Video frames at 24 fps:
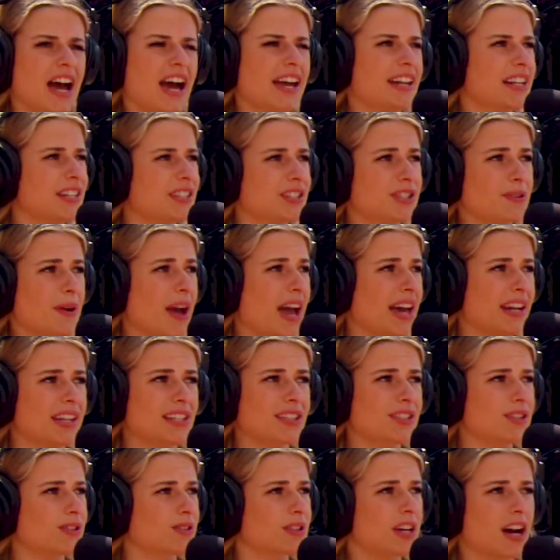didn't do any
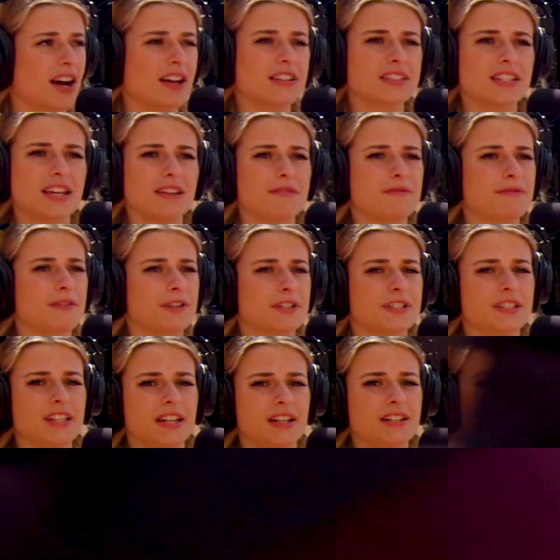nude content for
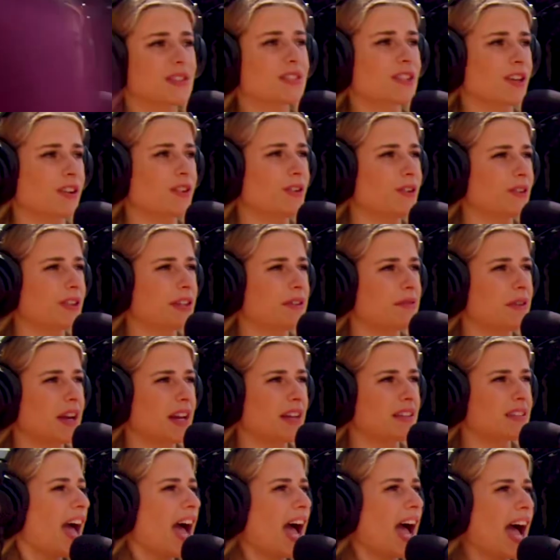6 months on
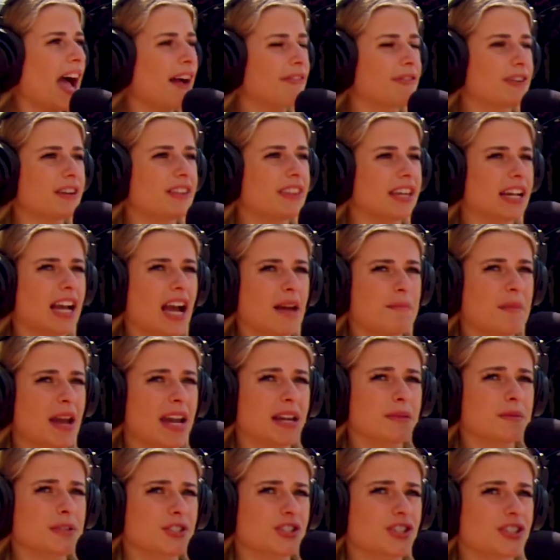OnlyFans. Everything I
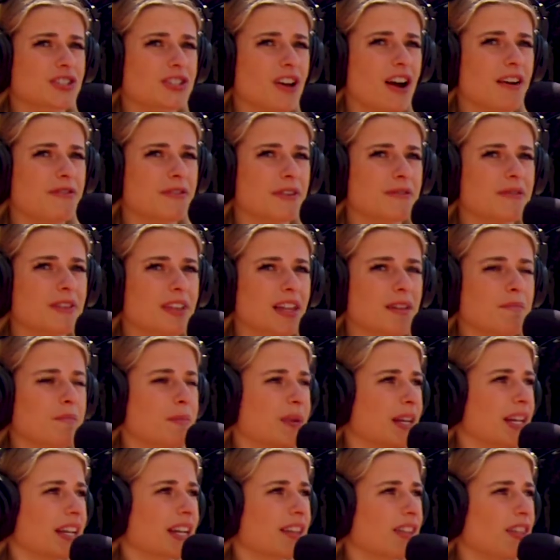made was just off of it
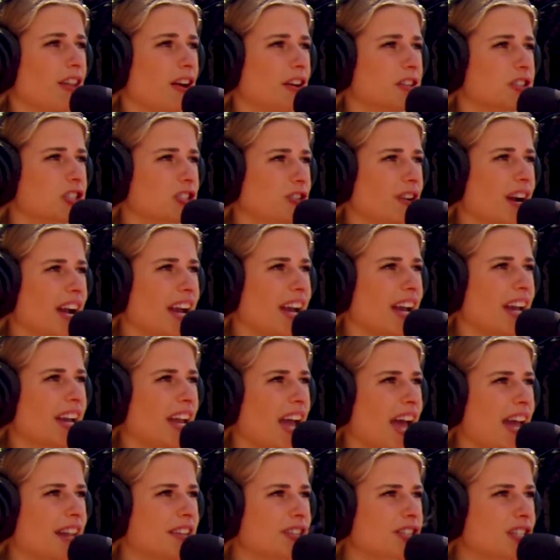being in lingerie
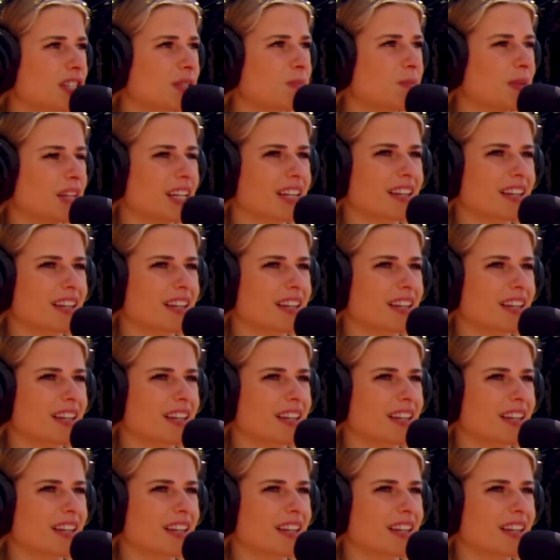and just being